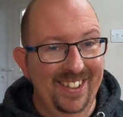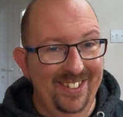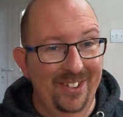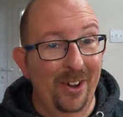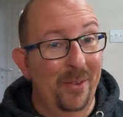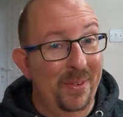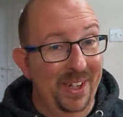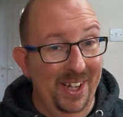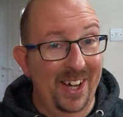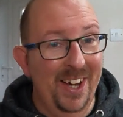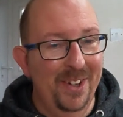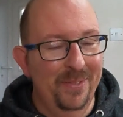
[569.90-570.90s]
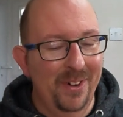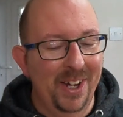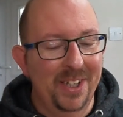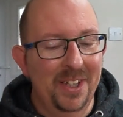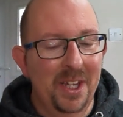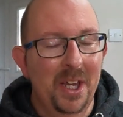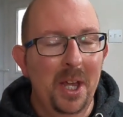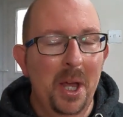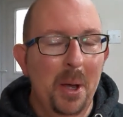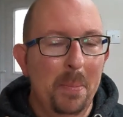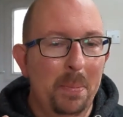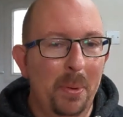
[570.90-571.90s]
Taught me the hard way,
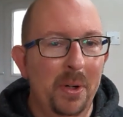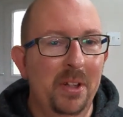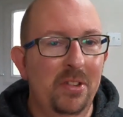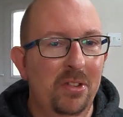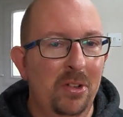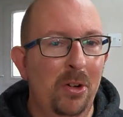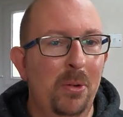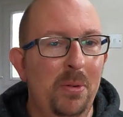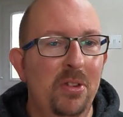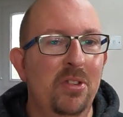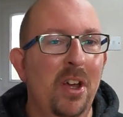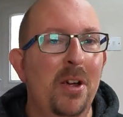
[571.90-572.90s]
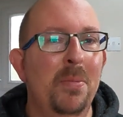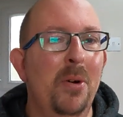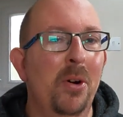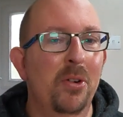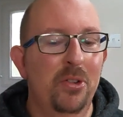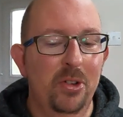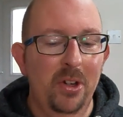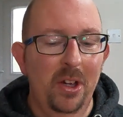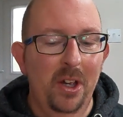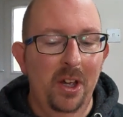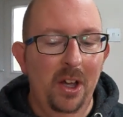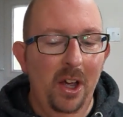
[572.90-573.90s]
but it taught me so much
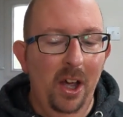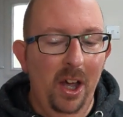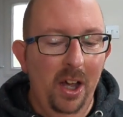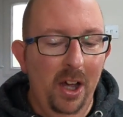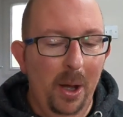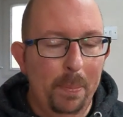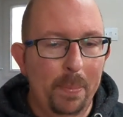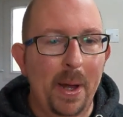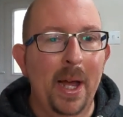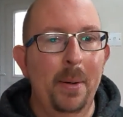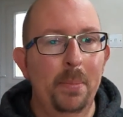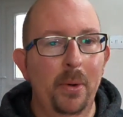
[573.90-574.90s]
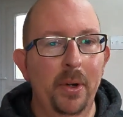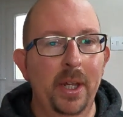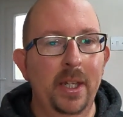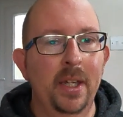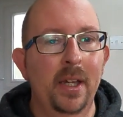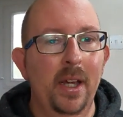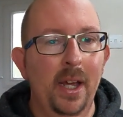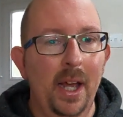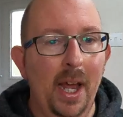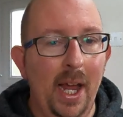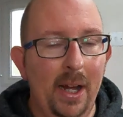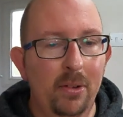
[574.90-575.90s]
about money,
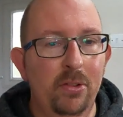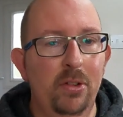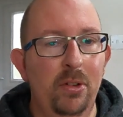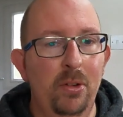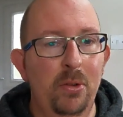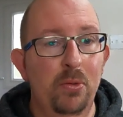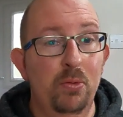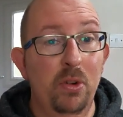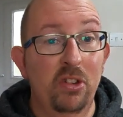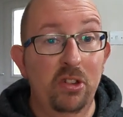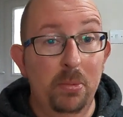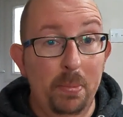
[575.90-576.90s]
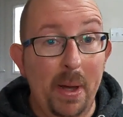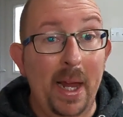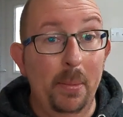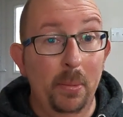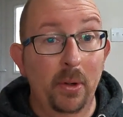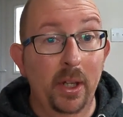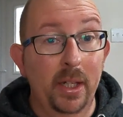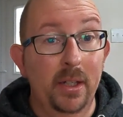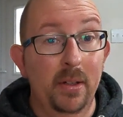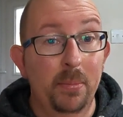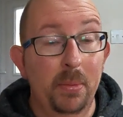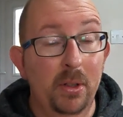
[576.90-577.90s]
how to respect money,
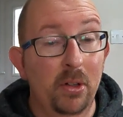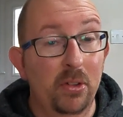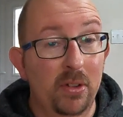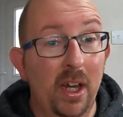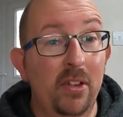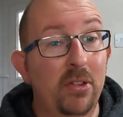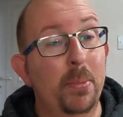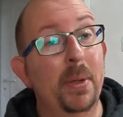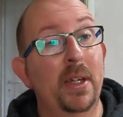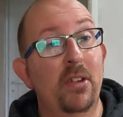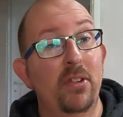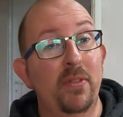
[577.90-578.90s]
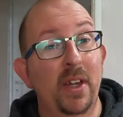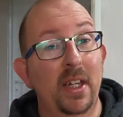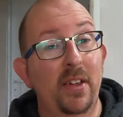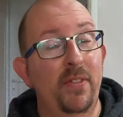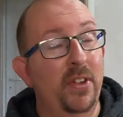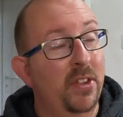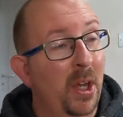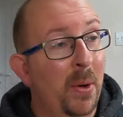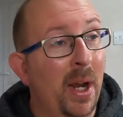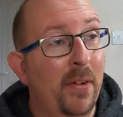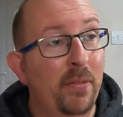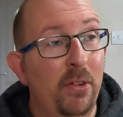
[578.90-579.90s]
because that is the biggest thing. If you
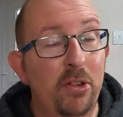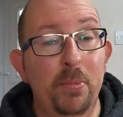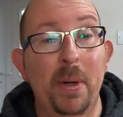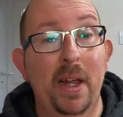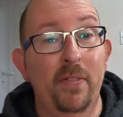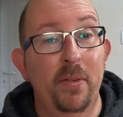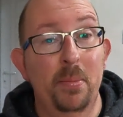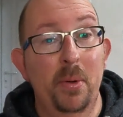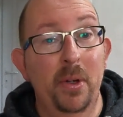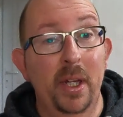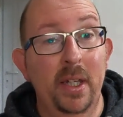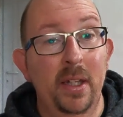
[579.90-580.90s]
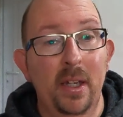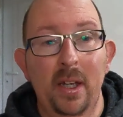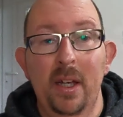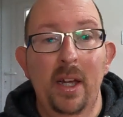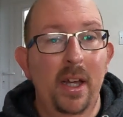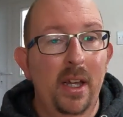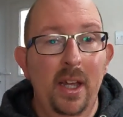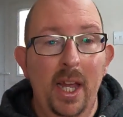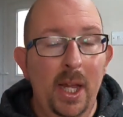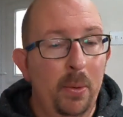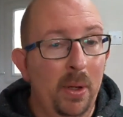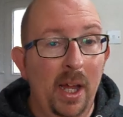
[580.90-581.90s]
don't have respect for money,
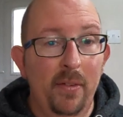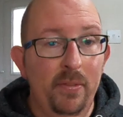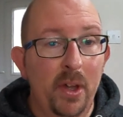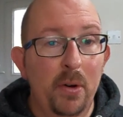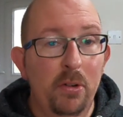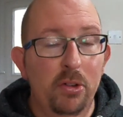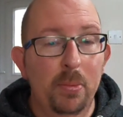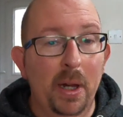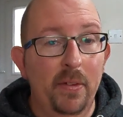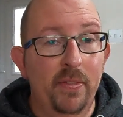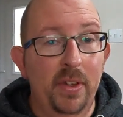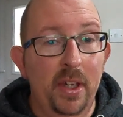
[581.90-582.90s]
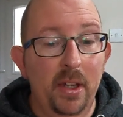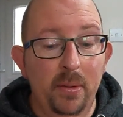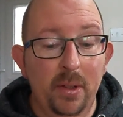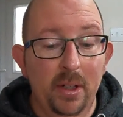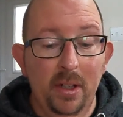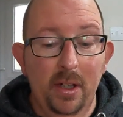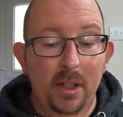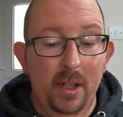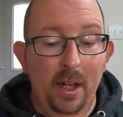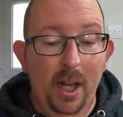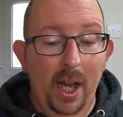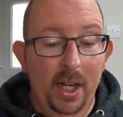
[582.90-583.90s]
it will have no respect for you,
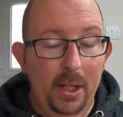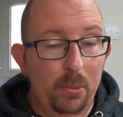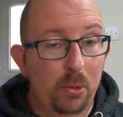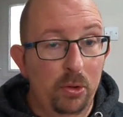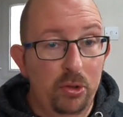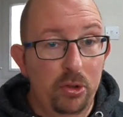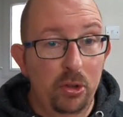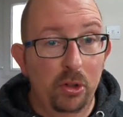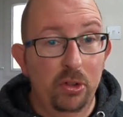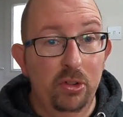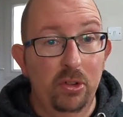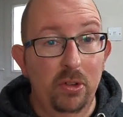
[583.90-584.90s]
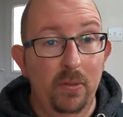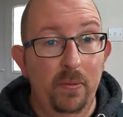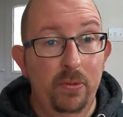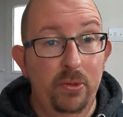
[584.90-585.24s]
and it will just